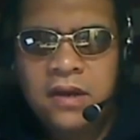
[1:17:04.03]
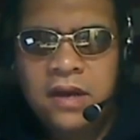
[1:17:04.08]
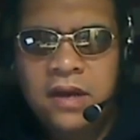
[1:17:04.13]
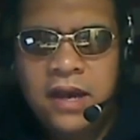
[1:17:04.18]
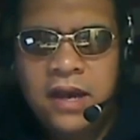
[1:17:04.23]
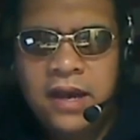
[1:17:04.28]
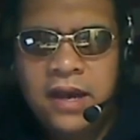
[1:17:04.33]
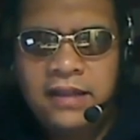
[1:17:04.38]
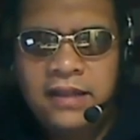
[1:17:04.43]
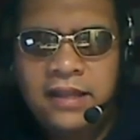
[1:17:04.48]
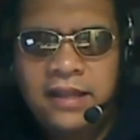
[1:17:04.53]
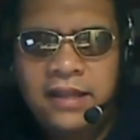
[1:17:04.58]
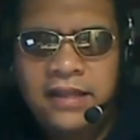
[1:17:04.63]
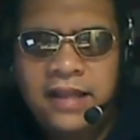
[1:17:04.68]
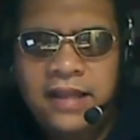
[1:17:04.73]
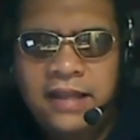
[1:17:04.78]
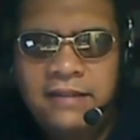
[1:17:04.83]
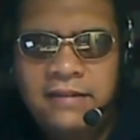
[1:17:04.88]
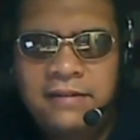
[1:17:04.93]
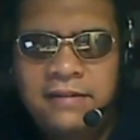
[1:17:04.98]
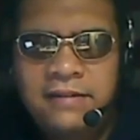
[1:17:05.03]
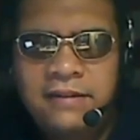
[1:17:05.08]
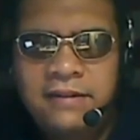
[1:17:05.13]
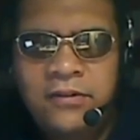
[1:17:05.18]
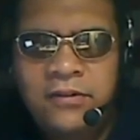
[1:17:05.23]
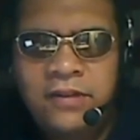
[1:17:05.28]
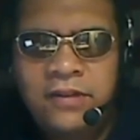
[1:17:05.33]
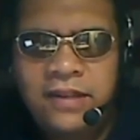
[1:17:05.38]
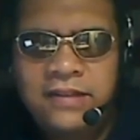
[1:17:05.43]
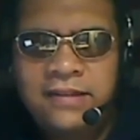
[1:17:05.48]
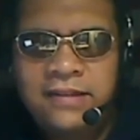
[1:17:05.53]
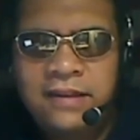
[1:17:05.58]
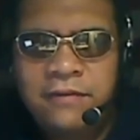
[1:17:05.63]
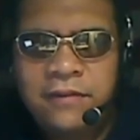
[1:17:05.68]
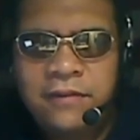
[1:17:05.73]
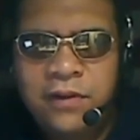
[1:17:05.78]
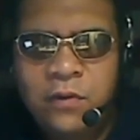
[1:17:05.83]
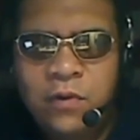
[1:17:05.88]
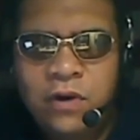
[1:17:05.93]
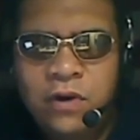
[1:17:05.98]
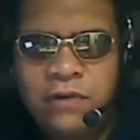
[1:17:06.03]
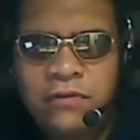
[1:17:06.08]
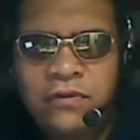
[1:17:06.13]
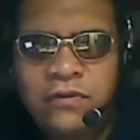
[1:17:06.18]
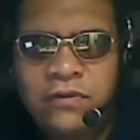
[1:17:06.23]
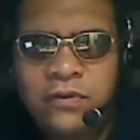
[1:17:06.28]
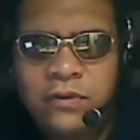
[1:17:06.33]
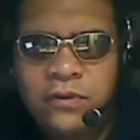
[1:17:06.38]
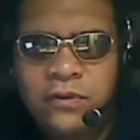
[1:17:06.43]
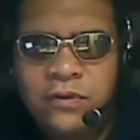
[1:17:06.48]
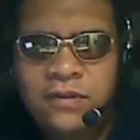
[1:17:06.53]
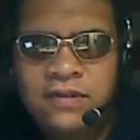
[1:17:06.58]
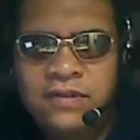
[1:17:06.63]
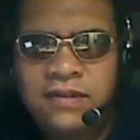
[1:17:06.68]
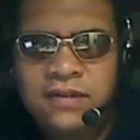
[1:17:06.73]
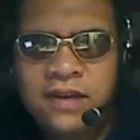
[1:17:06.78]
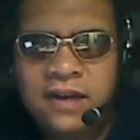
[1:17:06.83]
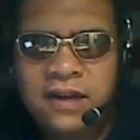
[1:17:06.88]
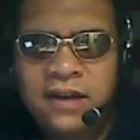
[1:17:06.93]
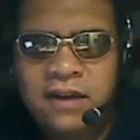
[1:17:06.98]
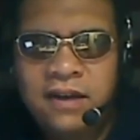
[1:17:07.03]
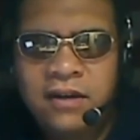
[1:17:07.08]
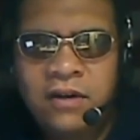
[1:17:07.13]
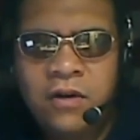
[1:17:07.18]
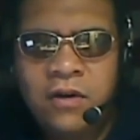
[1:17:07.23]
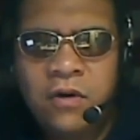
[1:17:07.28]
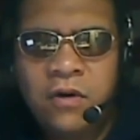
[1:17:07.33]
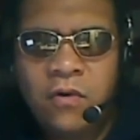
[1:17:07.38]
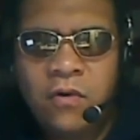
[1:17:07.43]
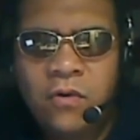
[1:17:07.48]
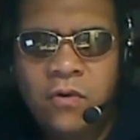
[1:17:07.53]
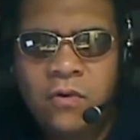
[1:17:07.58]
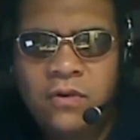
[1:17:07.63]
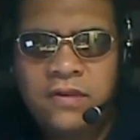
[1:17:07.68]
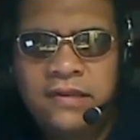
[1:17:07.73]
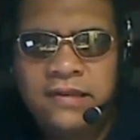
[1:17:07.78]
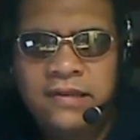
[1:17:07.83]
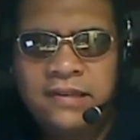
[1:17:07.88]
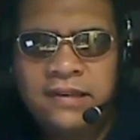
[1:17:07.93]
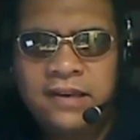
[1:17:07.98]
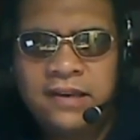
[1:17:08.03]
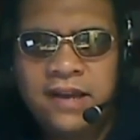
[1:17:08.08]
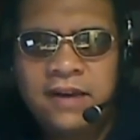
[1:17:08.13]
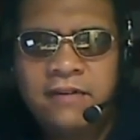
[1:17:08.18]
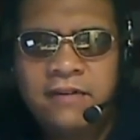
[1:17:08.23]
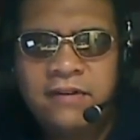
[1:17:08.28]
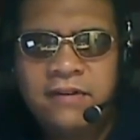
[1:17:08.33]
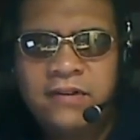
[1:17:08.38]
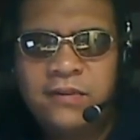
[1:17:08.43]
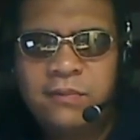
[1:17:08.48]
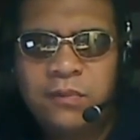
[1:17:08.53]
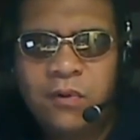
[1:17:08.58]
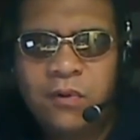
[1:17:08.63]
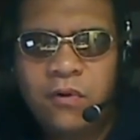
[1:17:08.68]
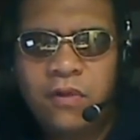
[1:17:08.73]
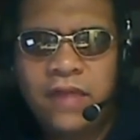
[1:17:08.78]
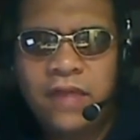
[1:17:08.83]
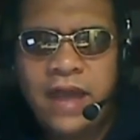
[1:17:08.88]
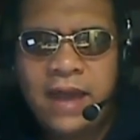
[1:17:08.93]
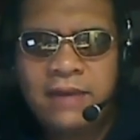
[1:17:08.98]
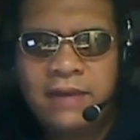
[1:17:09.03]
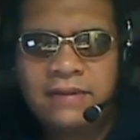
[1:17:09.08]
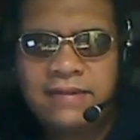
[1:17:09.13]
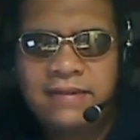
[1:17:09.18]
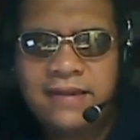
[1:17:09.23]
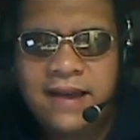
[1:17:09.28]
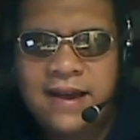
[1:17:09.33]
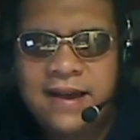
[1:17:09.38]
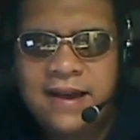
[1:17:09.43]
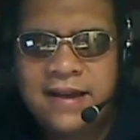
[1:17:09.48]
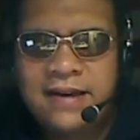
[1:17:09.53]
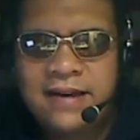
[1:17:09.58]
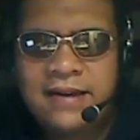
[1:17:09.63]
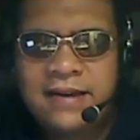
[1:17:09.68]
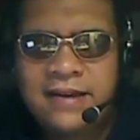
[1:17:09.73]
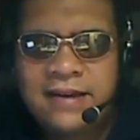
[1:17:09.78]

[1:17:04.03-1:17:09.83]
And I think that's definitely one of Soul's goals, is to kind of explore that side.